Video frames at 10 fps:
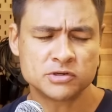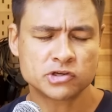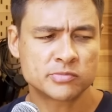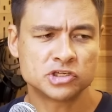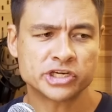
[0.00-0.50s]
been
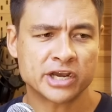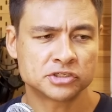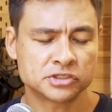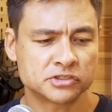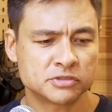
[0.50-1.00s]
so many
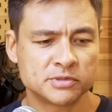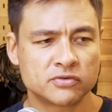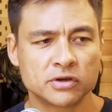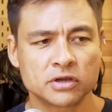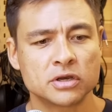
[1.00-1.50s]
challenges. It's been a
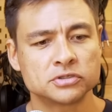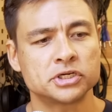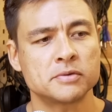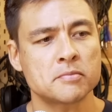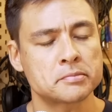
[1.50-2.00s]
roller
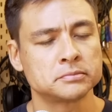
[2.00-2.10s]
coaster.